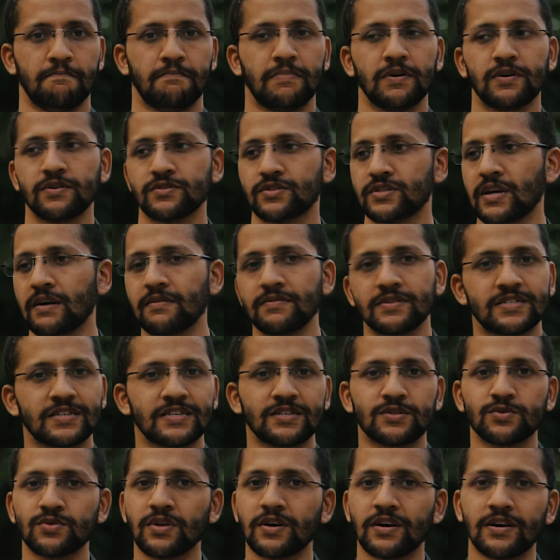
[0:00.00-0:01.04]
because now it's
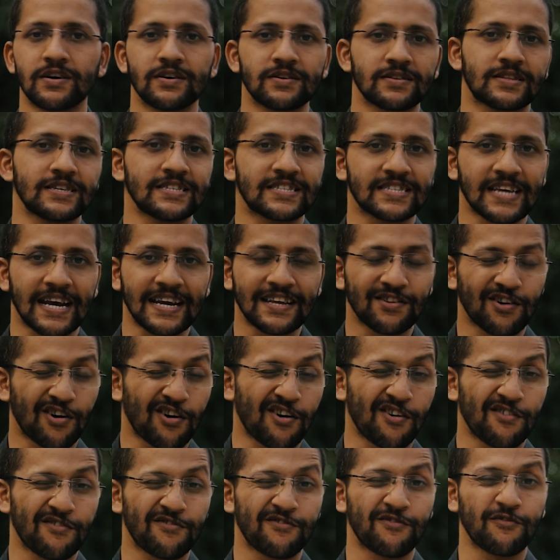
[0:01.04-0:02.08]
into the earthy sign
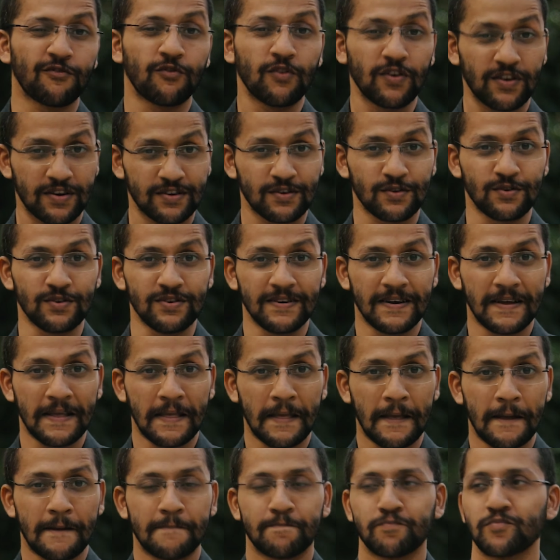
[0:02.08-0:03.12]
of Virgo,
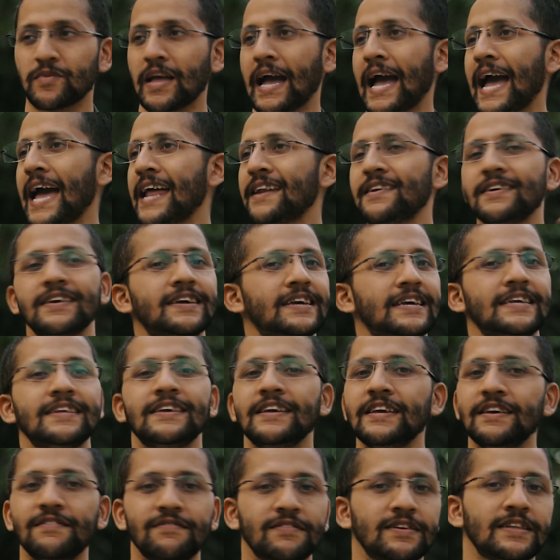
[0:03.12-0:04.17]
and
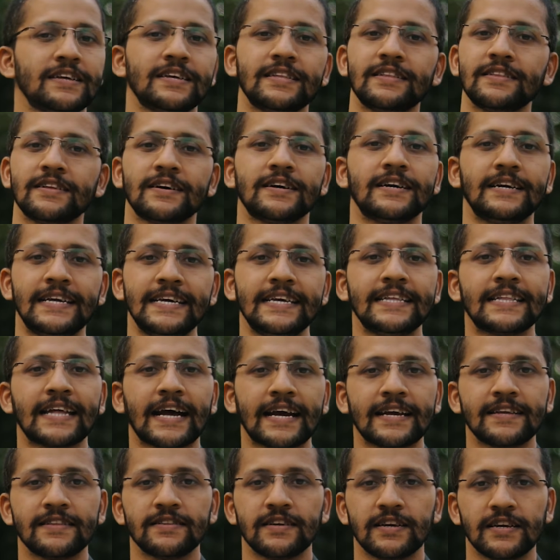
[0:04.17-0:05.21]
even in
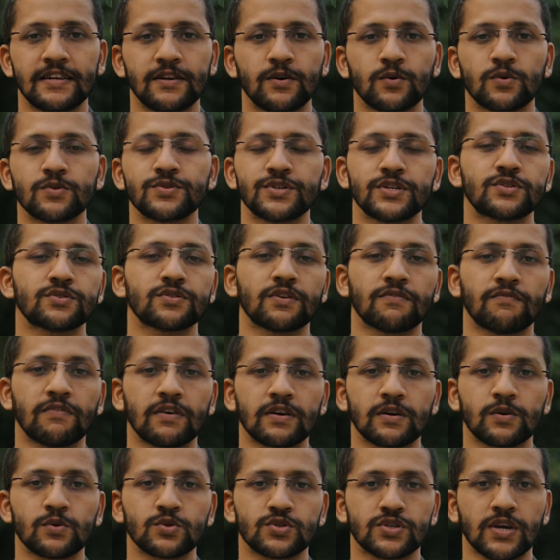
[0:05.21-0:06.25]
D9 it goes into the
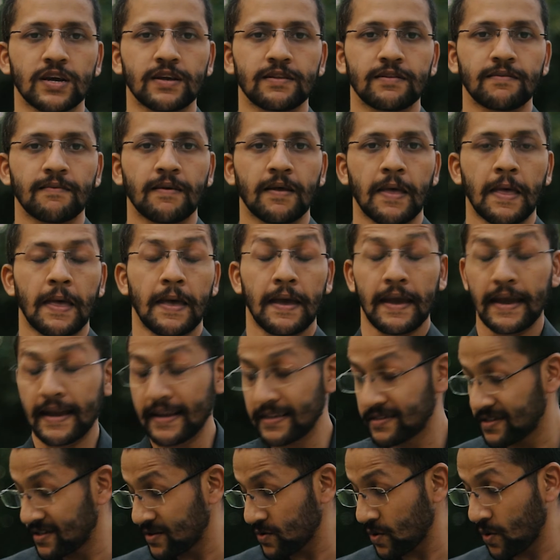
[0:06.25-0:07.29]
Virgo sign.
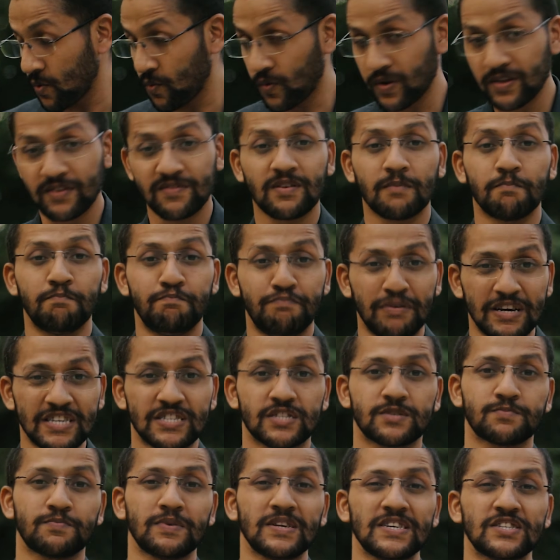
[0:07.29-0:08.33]
It's one of the
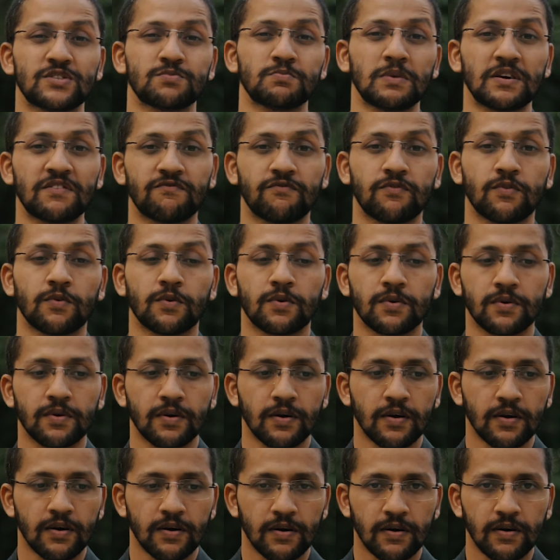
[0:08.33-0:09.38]
best placement for
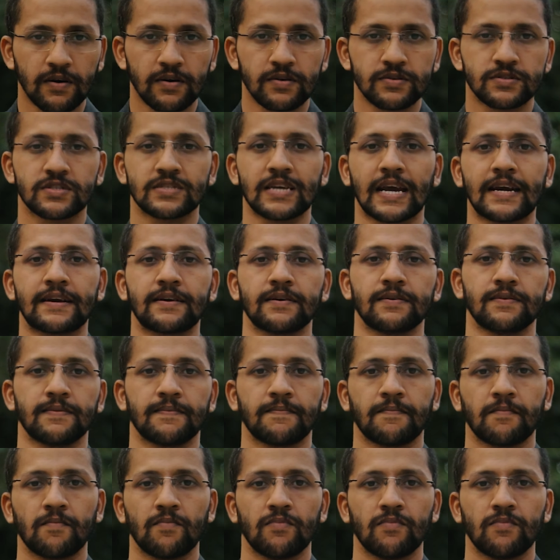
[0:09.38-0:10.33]
Saturn